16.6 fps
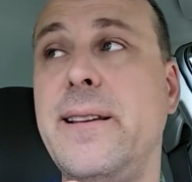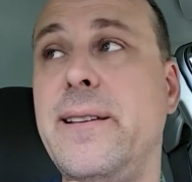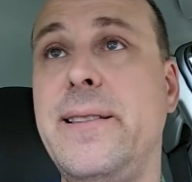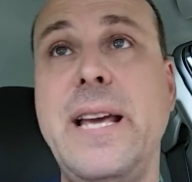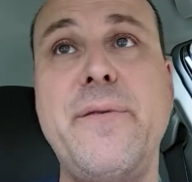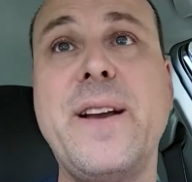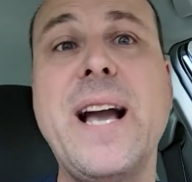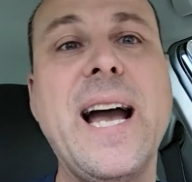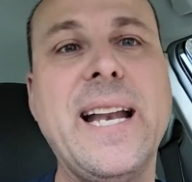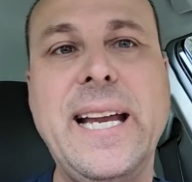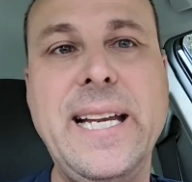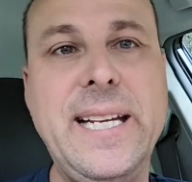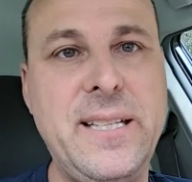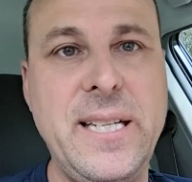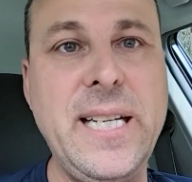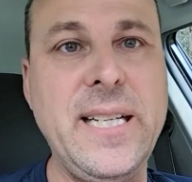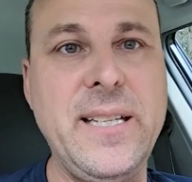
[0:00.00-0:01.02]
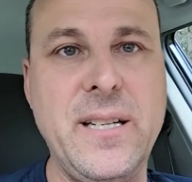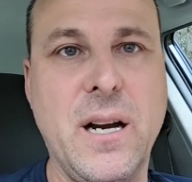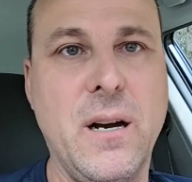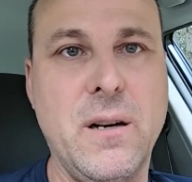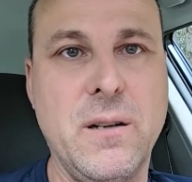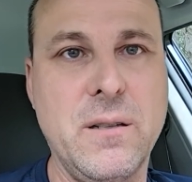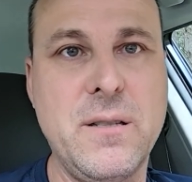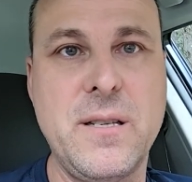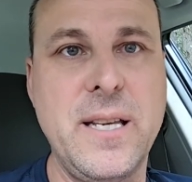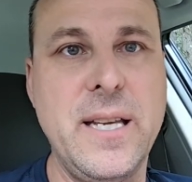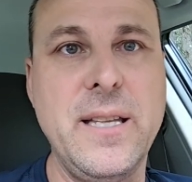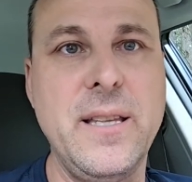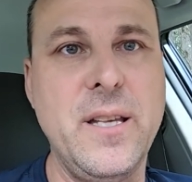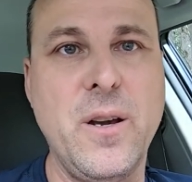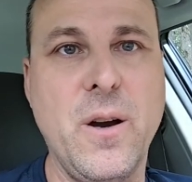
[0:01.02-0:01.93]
they've got 18 dogs in the